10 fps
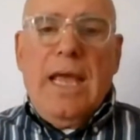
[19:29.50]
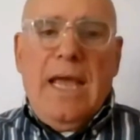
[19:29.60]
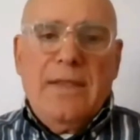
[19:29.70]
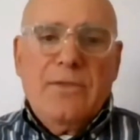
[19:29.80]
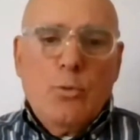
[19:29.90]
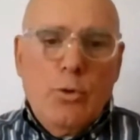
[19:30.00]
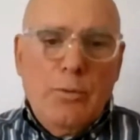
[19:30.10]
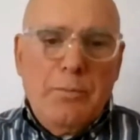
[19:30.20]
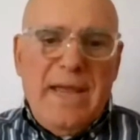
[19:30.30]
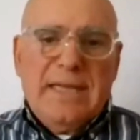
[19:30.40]
and the
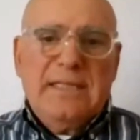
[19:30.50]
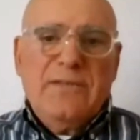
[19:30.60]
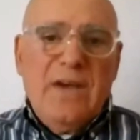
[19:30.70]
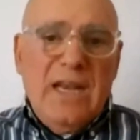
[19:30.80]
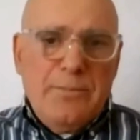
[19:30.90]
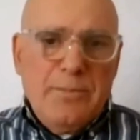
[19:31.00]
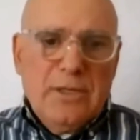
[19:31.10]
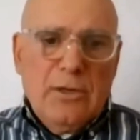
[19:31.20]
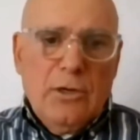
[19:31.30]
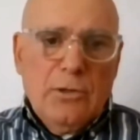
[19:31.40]
World Bank
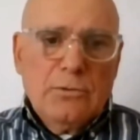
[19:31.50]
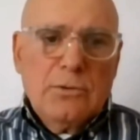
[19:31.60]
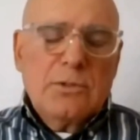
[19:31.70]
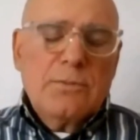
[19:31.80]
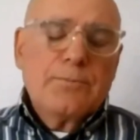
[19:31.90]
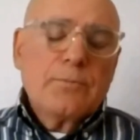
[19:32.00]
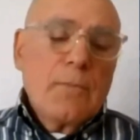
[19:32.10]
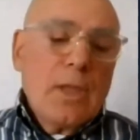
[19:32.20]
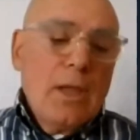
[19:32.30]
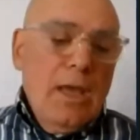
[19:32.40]
development loans.
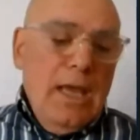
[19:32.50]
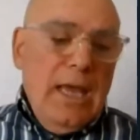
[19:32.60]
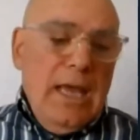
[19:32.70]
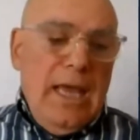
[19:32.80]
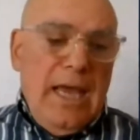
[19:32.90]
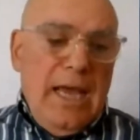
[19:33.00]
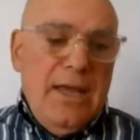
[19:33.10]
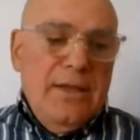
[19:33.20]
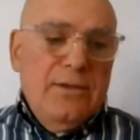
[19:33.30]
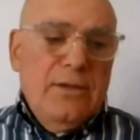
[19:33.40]

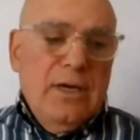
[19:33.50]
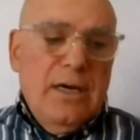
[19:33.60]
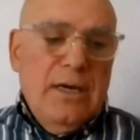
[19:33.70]
And